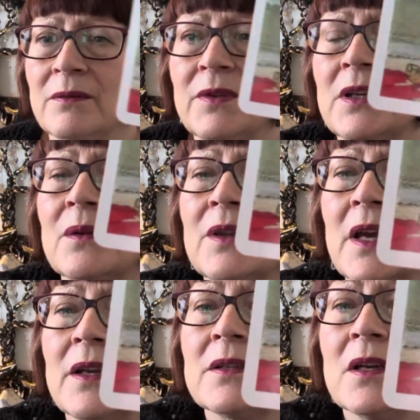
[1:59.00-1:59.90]
video at the
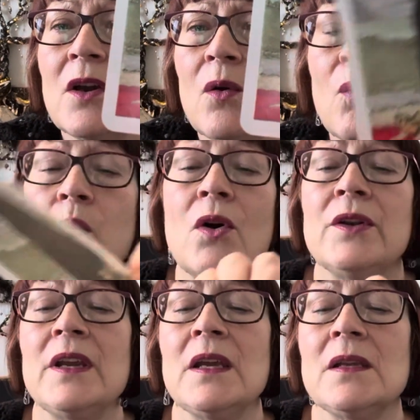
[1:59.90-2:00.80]
end. One
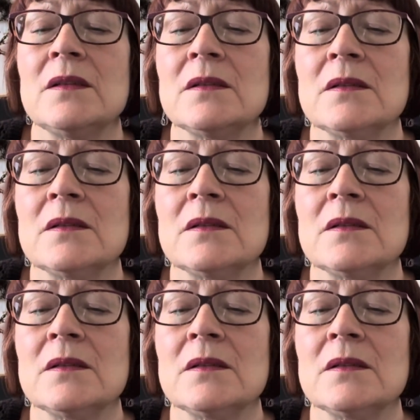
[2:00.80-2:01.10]
is,